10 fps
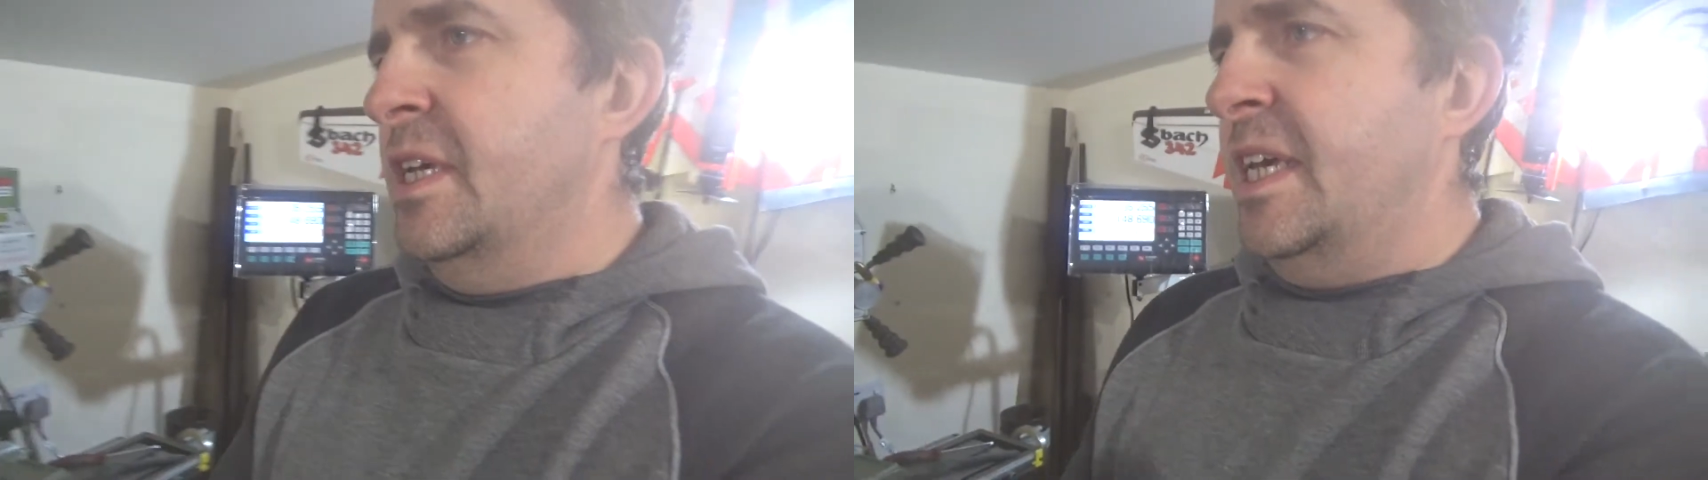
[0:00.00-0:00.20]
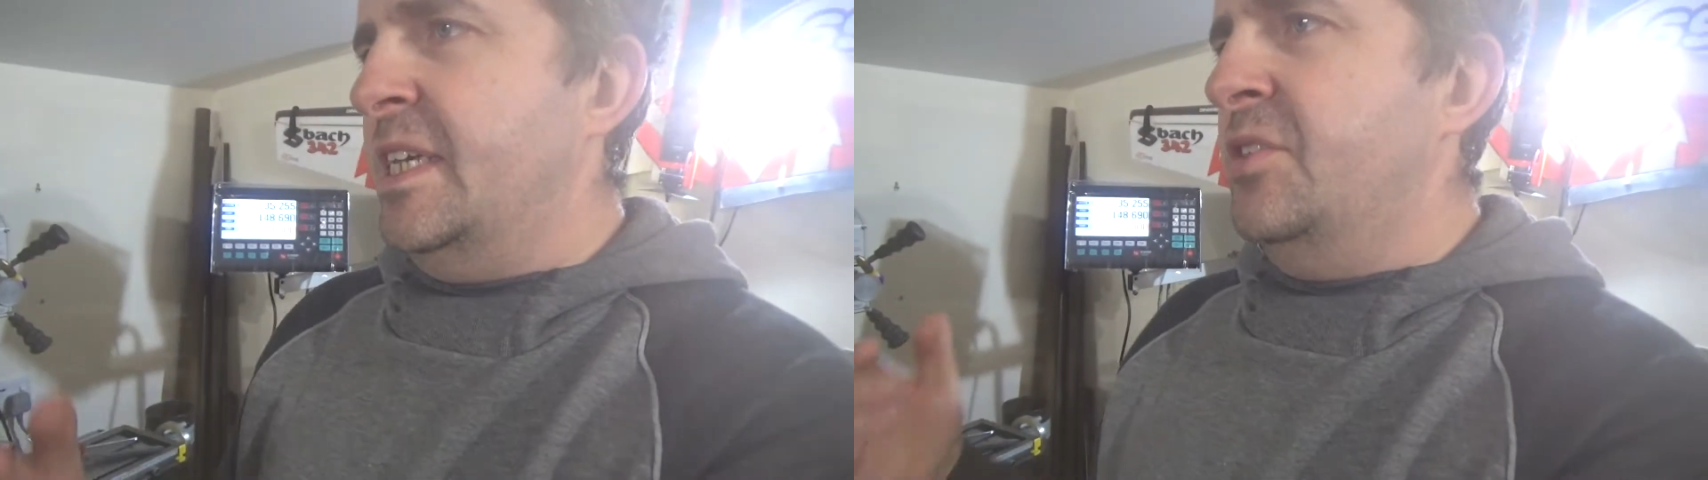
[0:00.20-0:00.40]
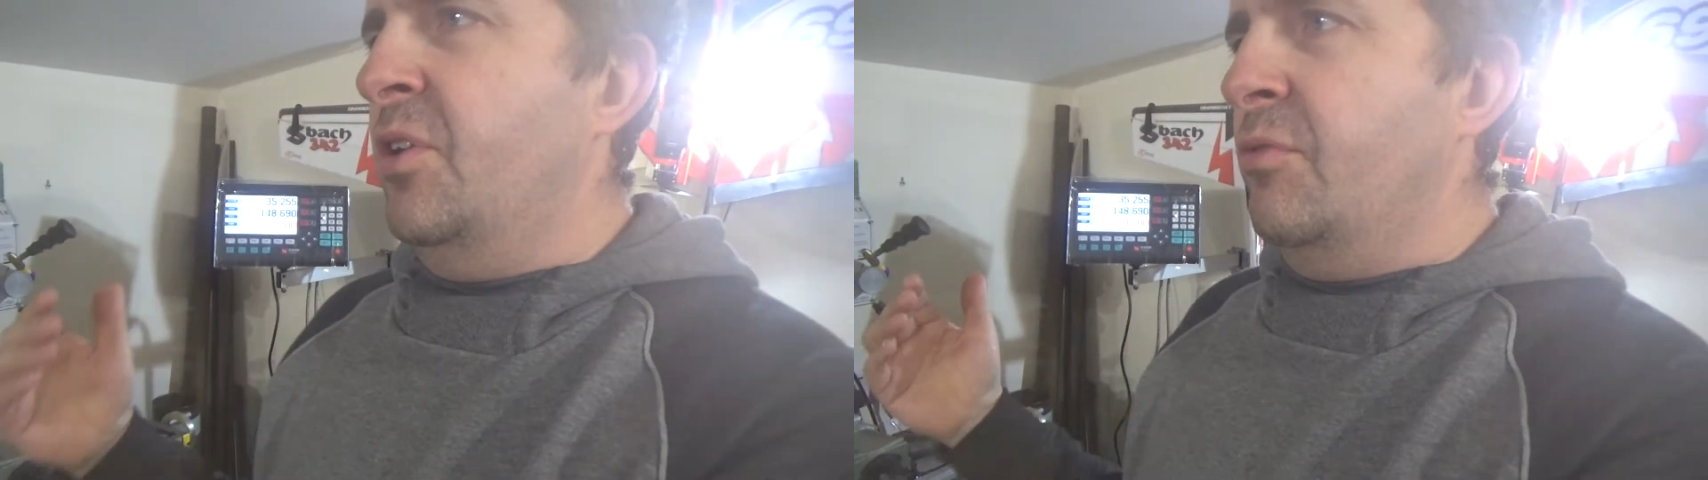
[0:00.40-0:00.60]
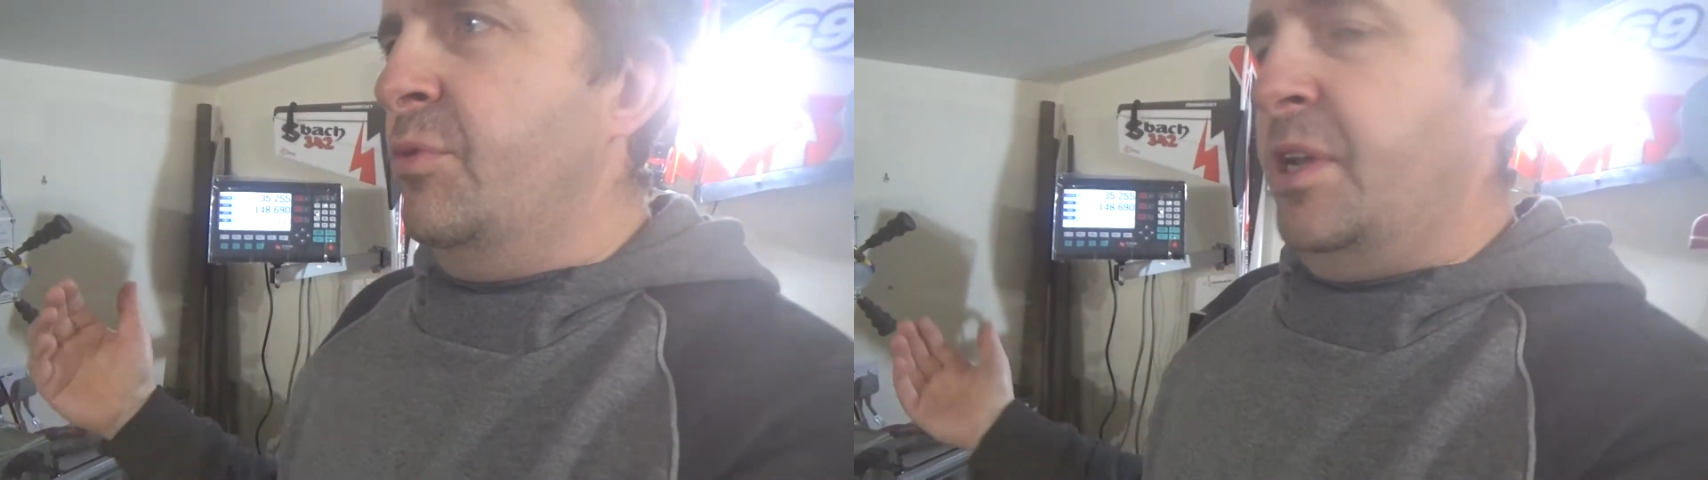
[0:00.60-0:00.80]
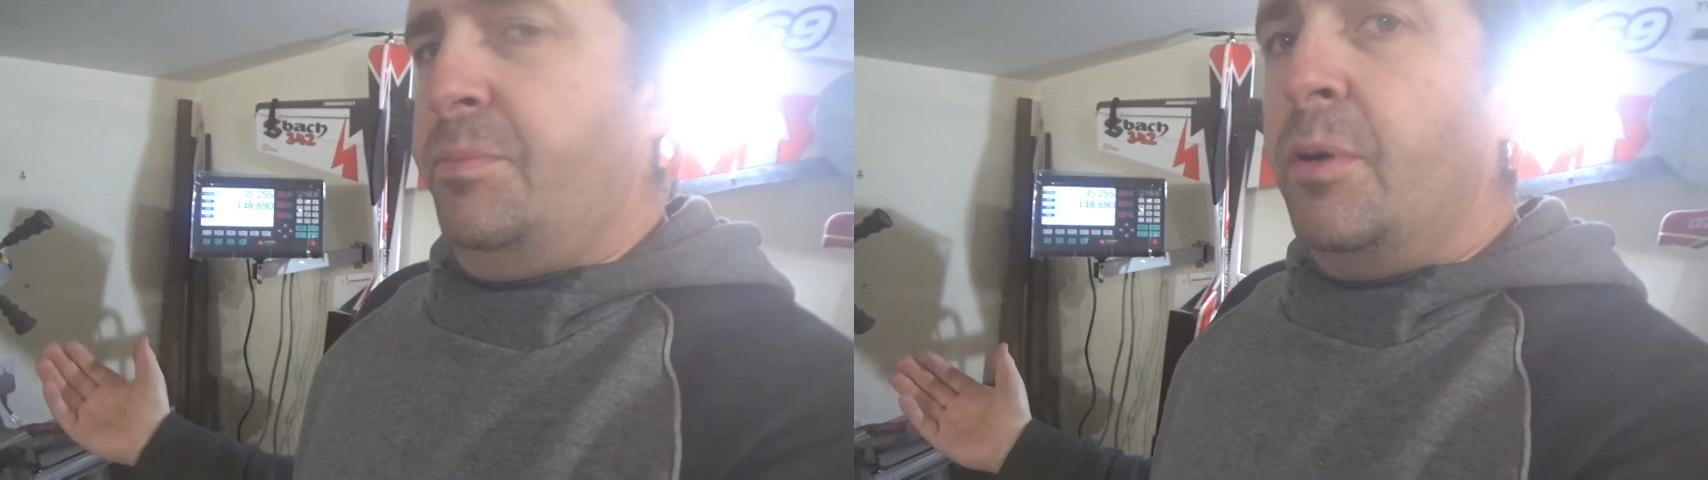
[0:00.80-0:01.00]
it's not
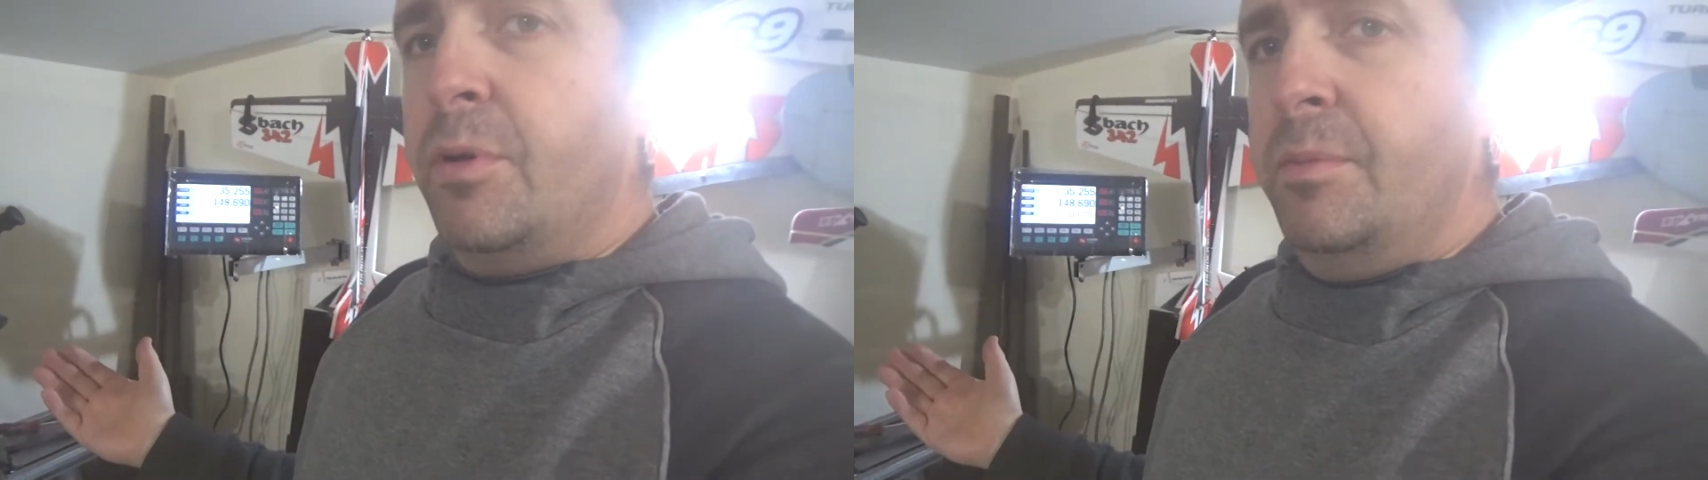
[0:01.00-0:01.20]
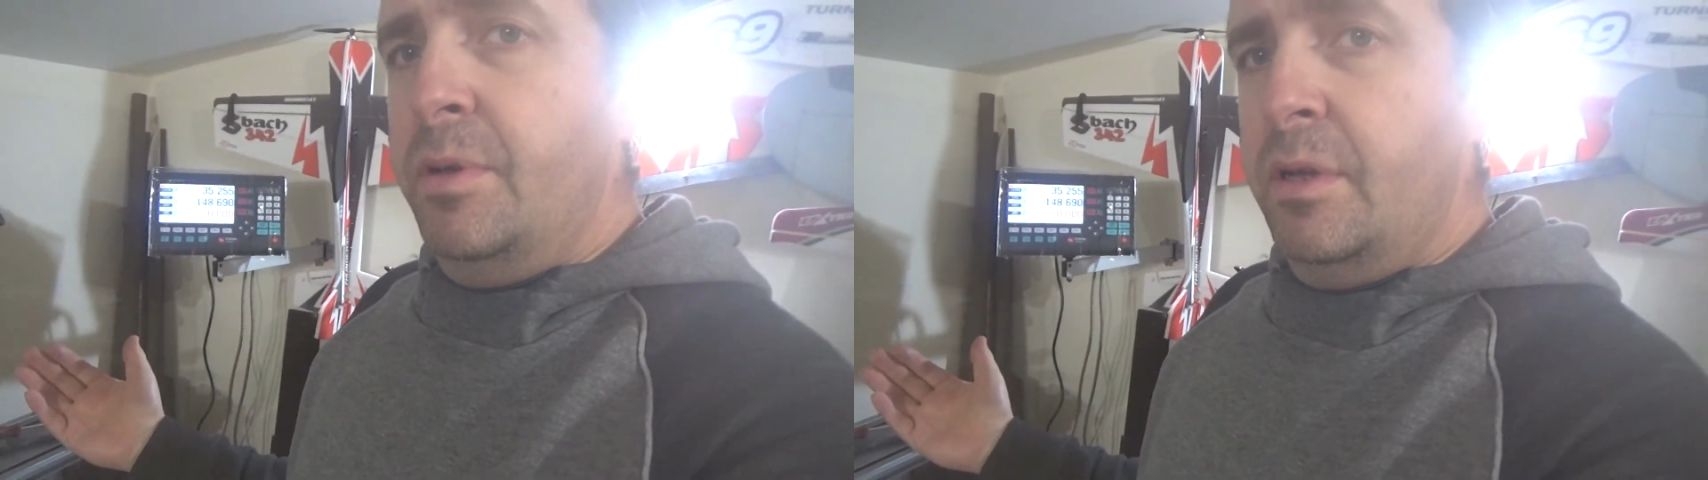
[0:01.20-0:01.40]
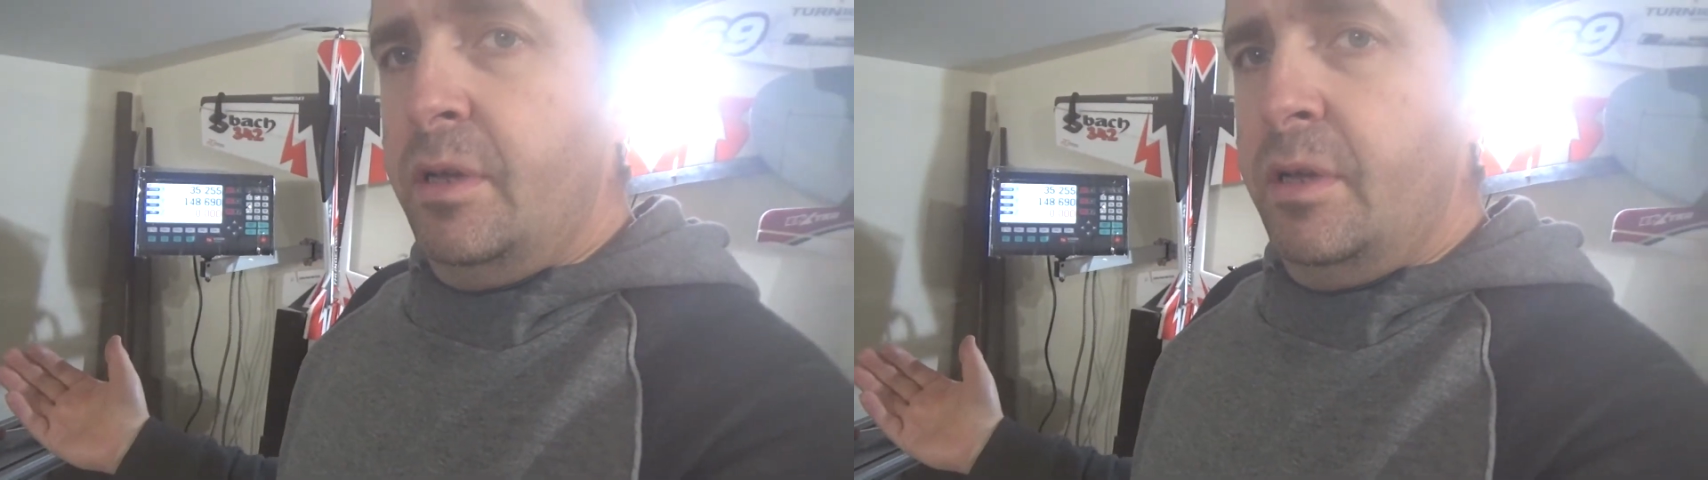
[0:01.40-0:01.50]
really a problem.